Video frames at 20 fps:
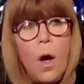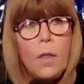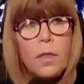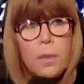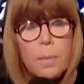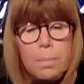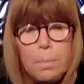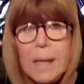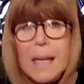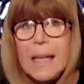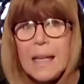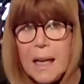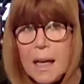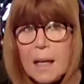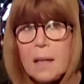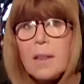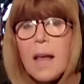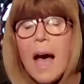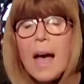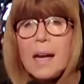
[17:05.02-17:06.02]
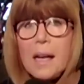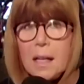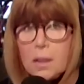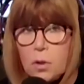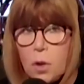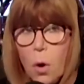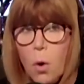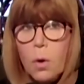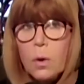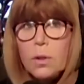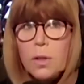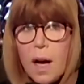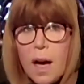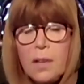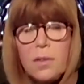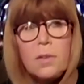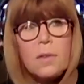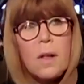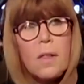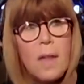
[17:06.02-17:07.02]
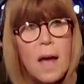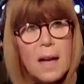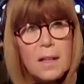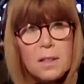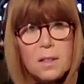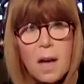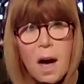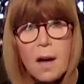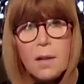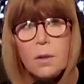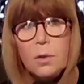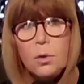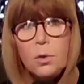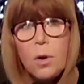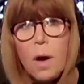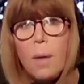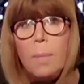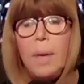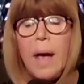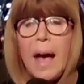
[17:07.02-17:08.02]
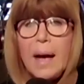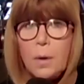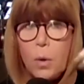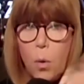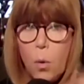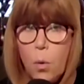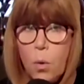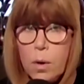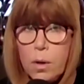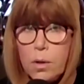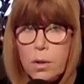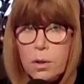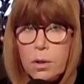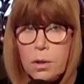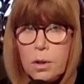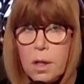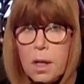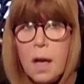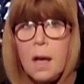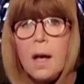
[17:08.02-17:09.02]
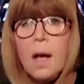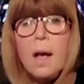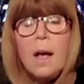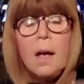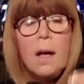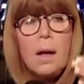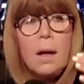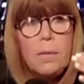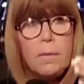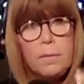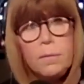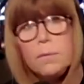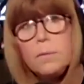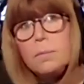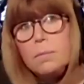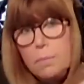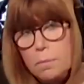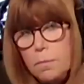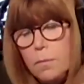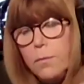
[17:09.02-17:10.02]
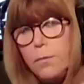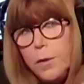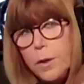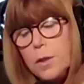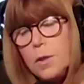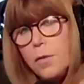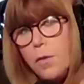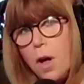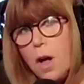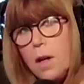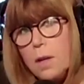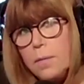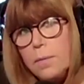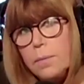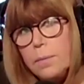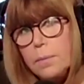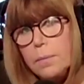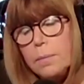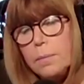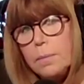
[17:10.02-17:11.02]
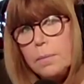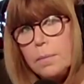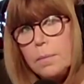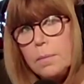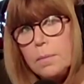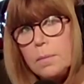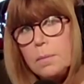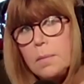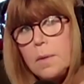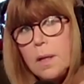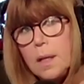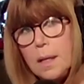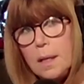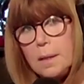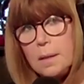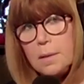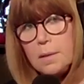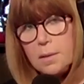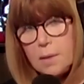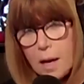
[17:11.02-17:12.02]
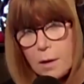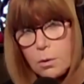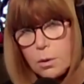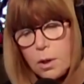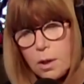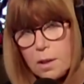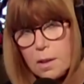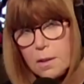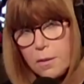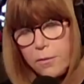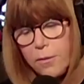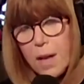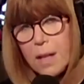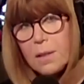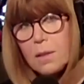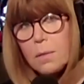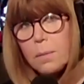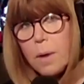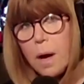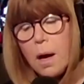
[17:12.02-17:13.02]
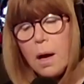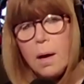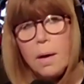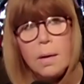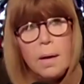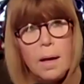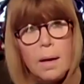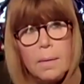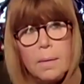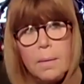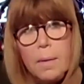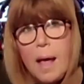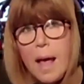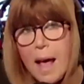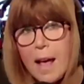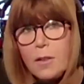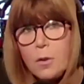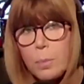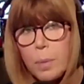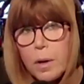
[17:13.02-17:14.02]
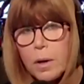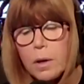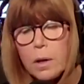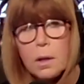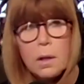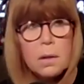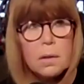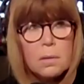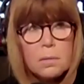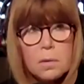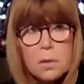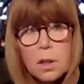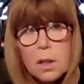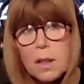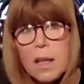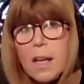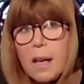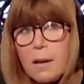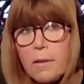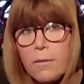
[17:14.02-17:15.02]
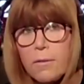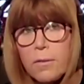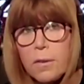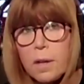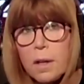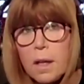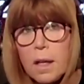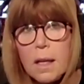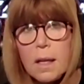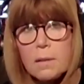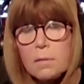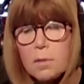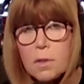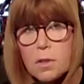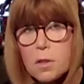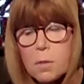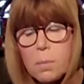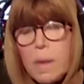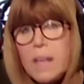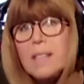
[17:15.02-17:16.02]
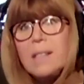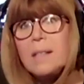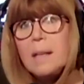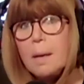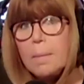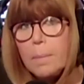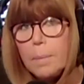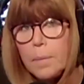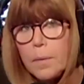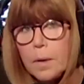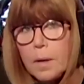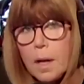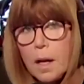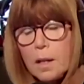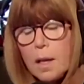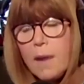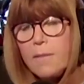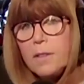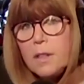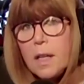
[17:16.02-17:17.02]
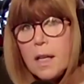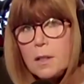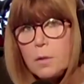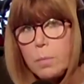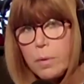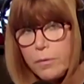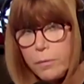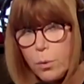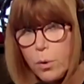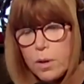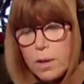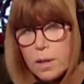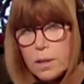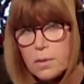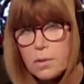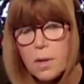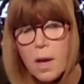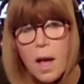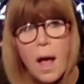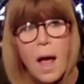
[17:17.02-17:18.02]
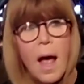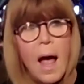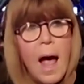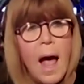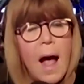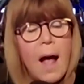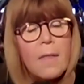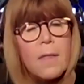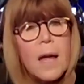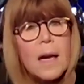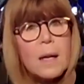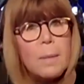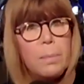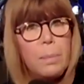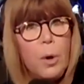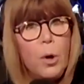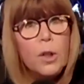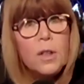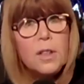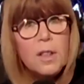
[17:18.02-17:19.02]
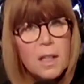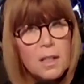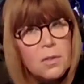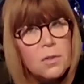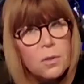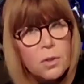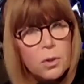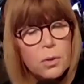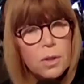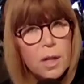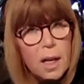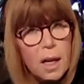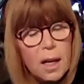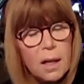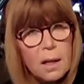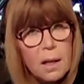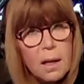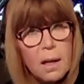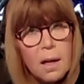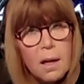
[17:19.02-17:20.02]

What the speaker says: The meaning that it told us that Donald Trump had ordered, first of all, the Secretary of Defense, Esper, to leave. He had dismissed him 11 days before this. And then he put this dude in